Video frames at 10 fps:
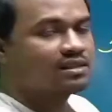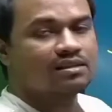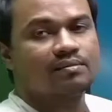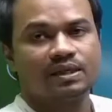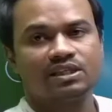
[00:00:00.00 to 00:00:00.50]

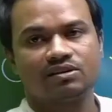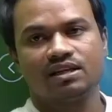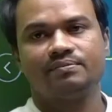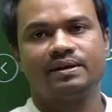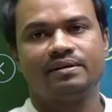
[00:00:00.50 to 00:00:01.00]
particular
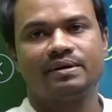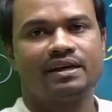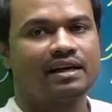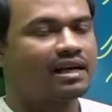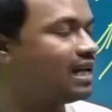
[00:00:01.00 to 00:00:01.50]

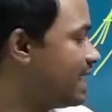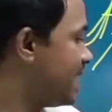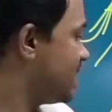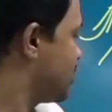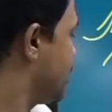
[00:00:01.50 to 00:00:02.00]
PMLA
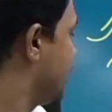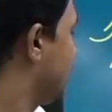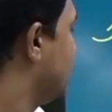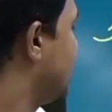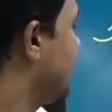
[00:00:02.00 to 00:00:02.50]
Act,
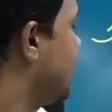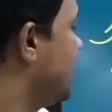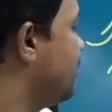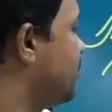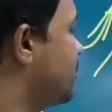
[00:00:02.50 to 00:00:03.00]
then
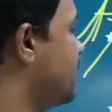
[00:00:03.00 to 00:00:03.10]
infusing a